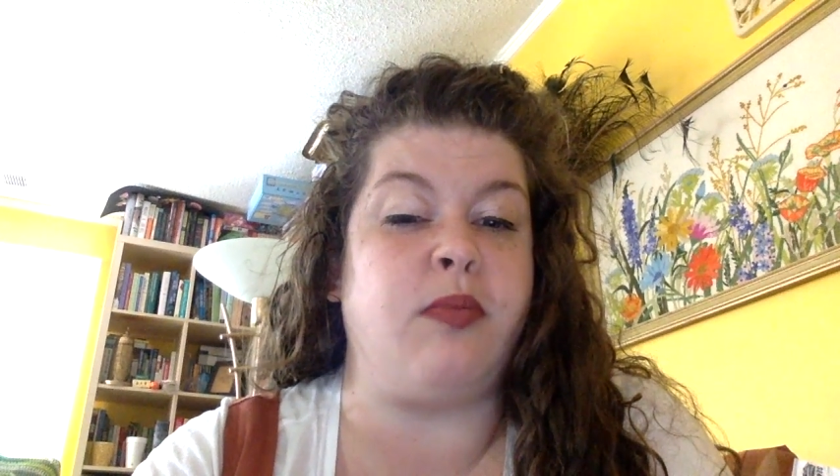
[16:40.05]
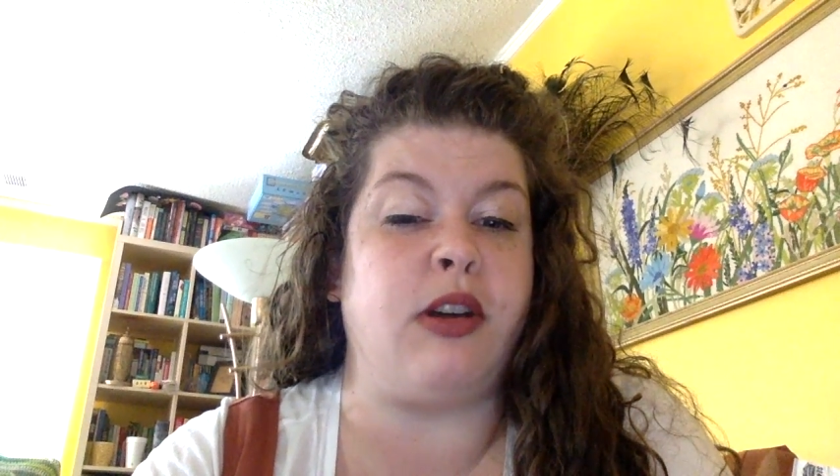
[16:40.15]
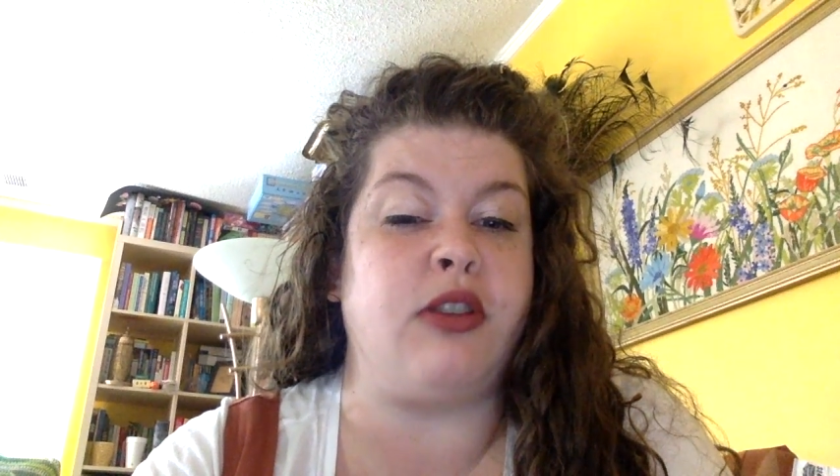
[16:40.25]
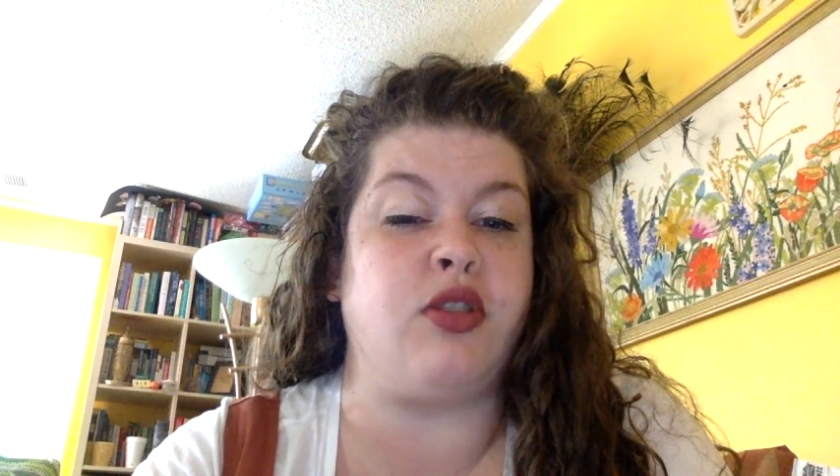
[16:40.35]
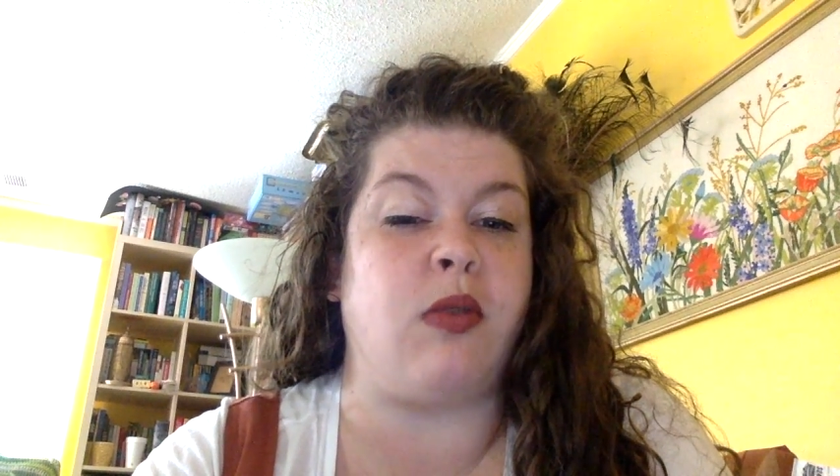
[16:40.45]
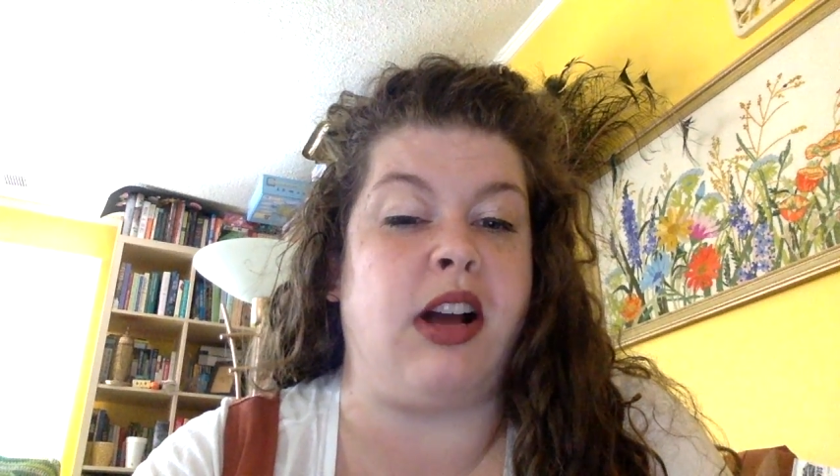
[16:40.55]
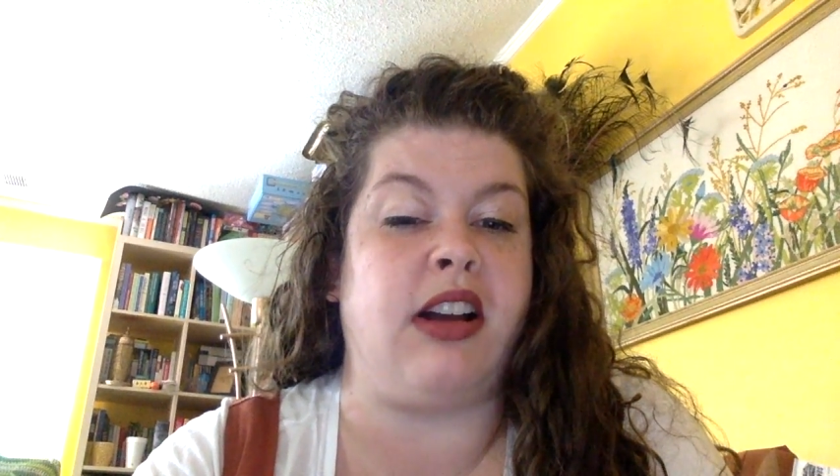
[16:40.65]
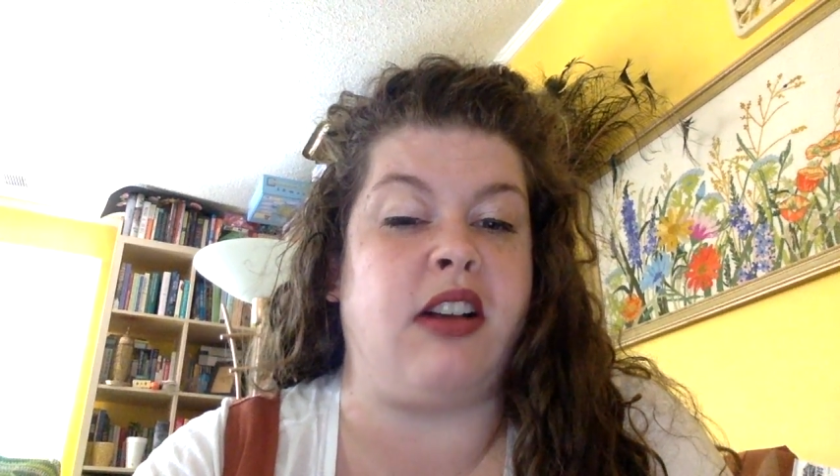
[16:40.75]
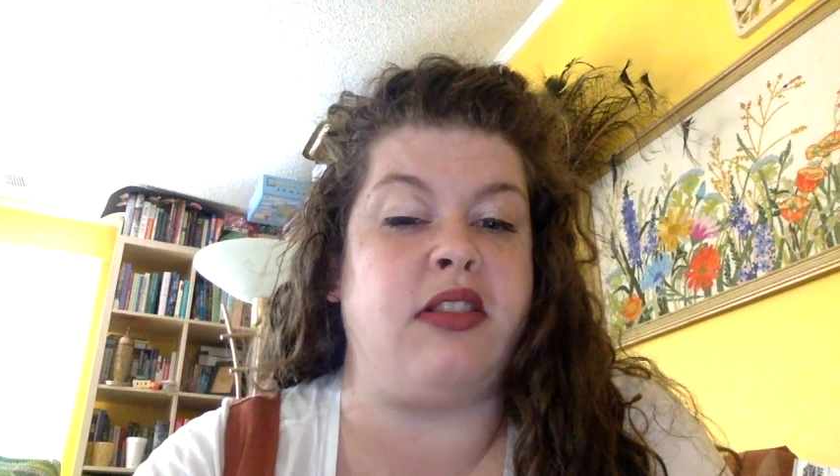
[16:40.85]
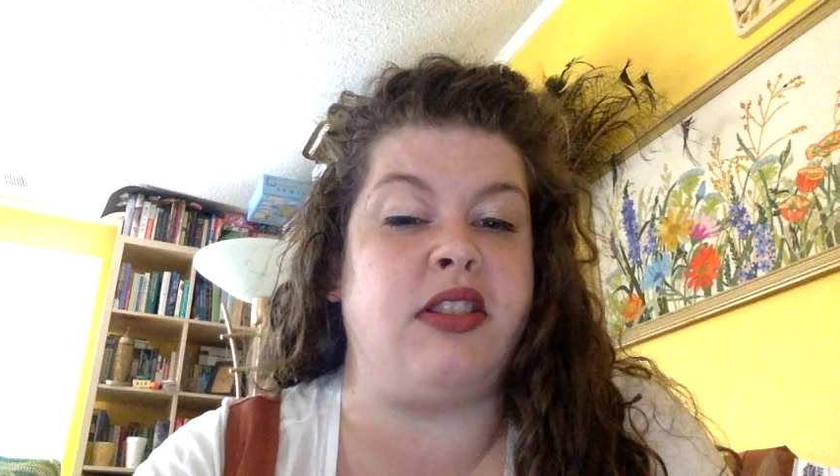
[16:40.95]

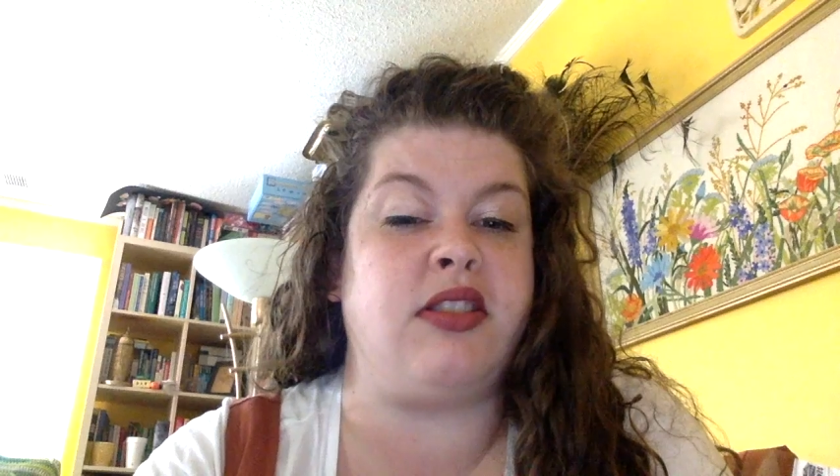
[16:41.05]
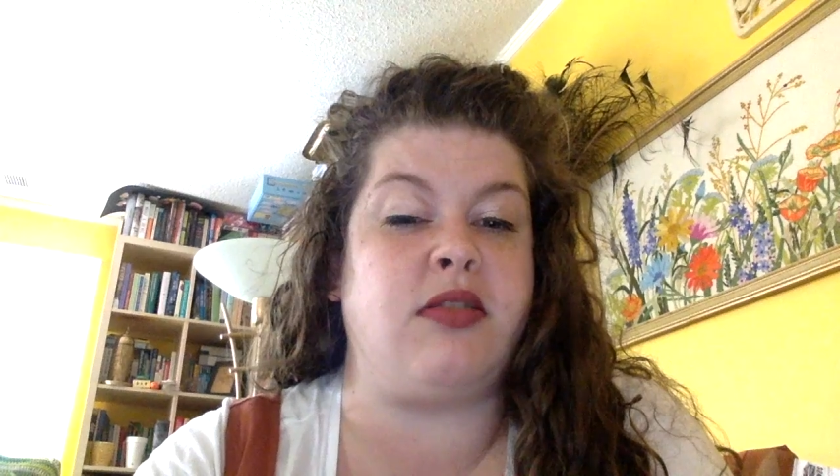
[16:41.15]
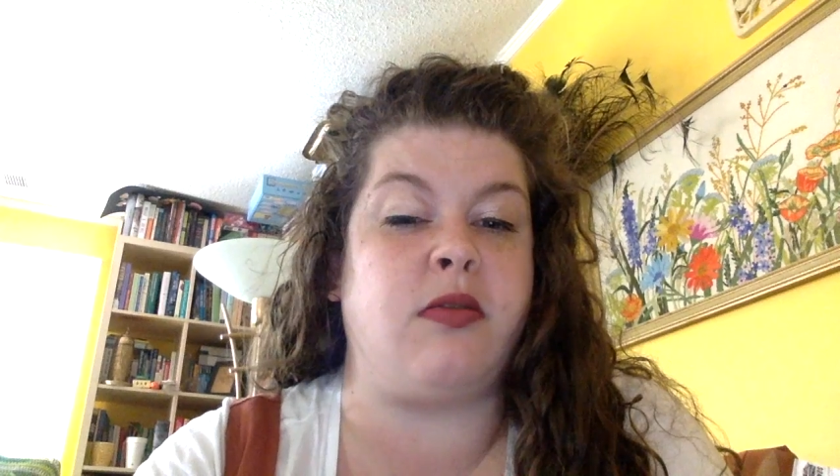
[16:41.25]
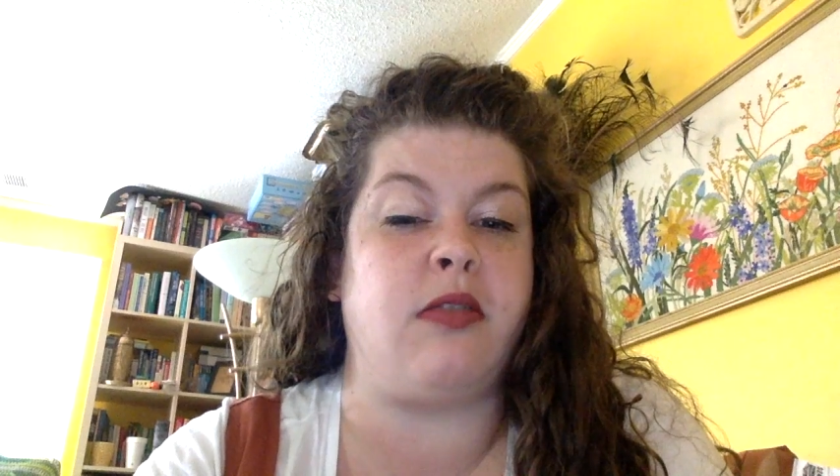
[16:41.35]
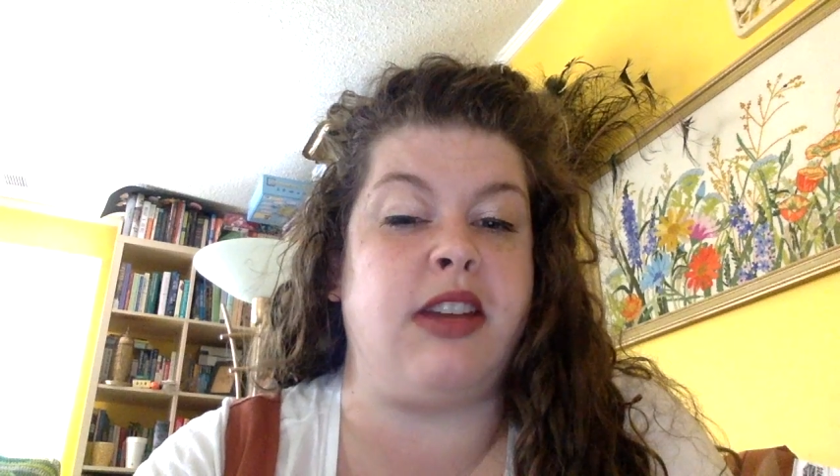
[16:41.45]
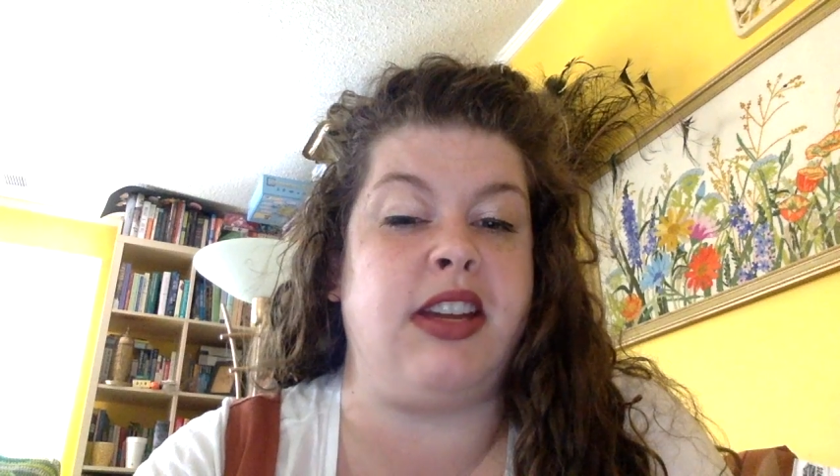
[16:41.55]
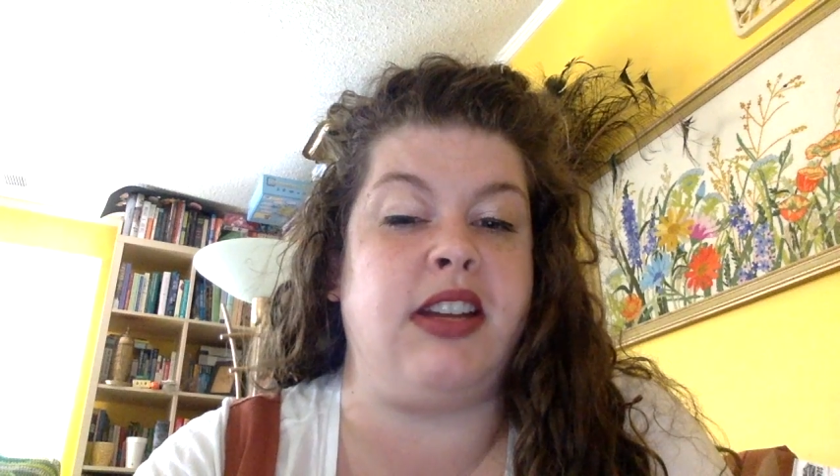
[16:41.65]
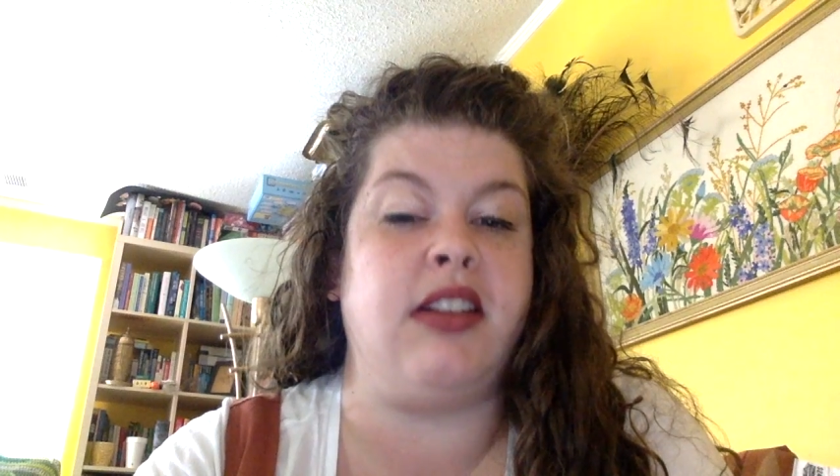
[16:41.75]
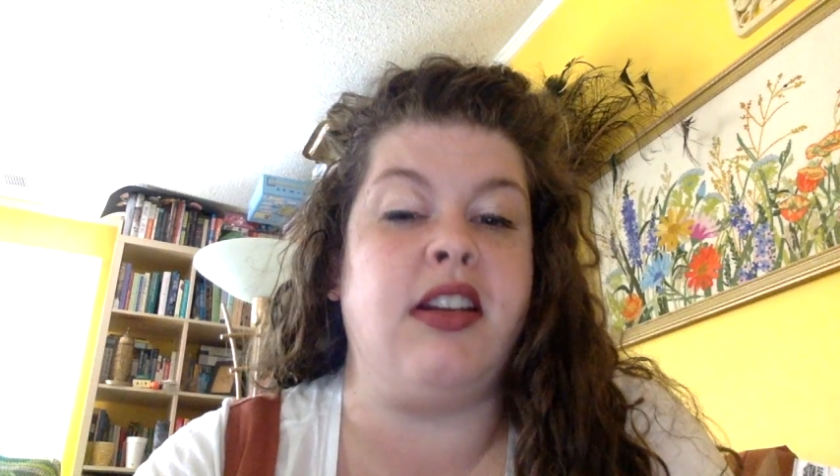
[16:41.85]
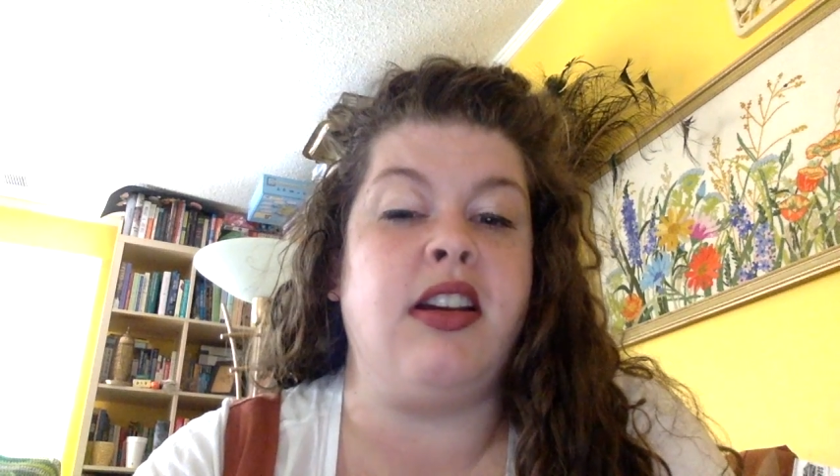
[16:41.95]
Bergeron on the screen